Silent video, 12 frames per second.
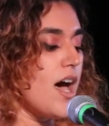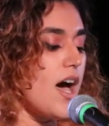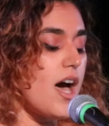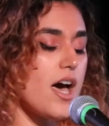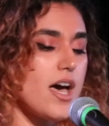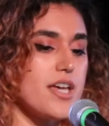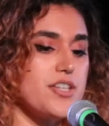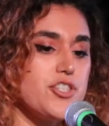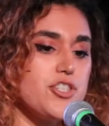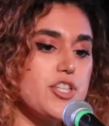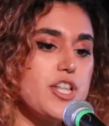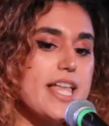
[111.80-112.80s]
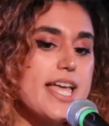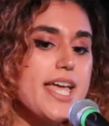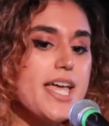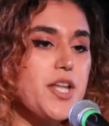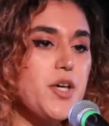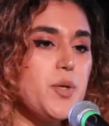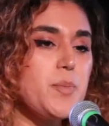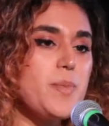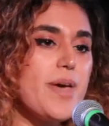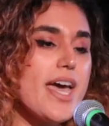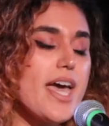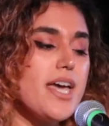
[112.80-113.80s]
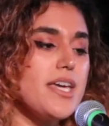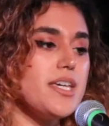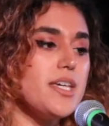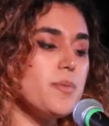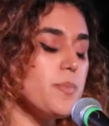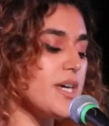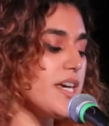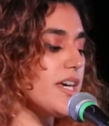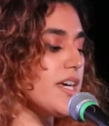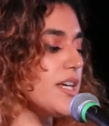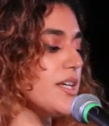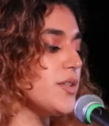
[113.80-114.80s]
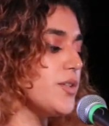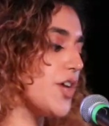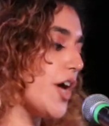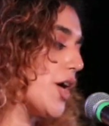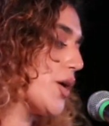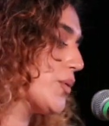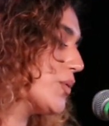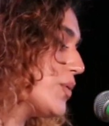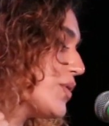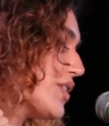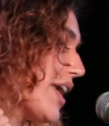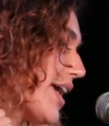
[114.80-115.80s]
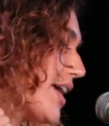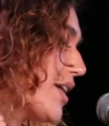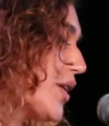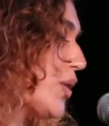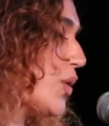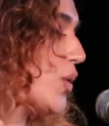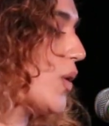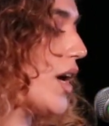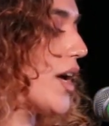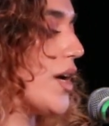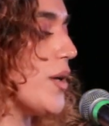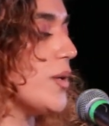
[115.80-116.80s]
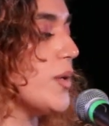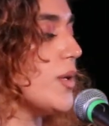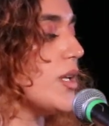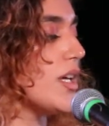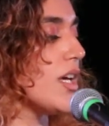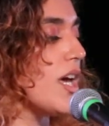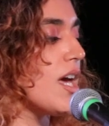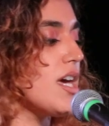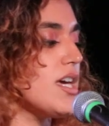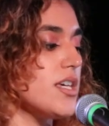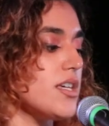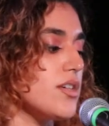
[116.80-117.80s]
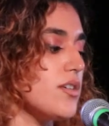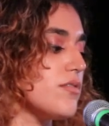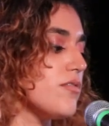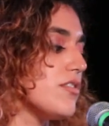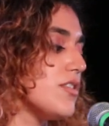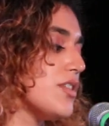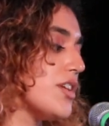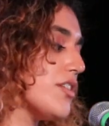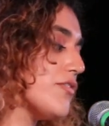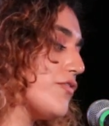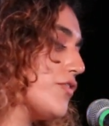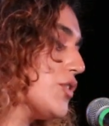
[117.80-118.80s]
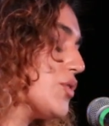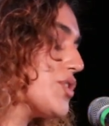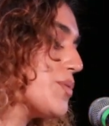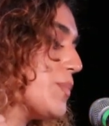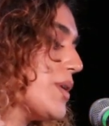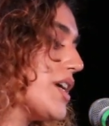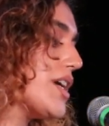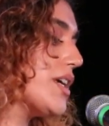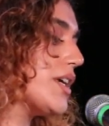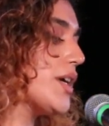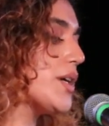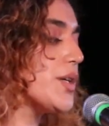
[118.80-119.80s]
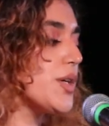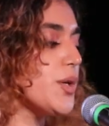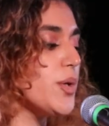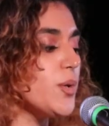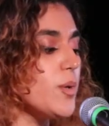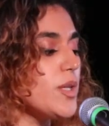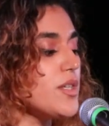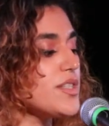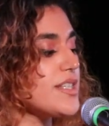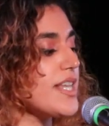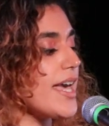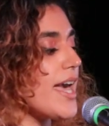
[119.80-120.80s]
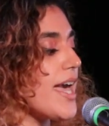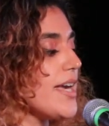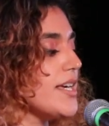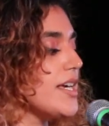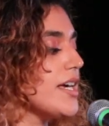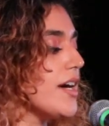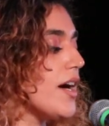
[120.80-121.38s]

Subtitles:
Hush, little baby, don't say a word. Even if you speak, you will stay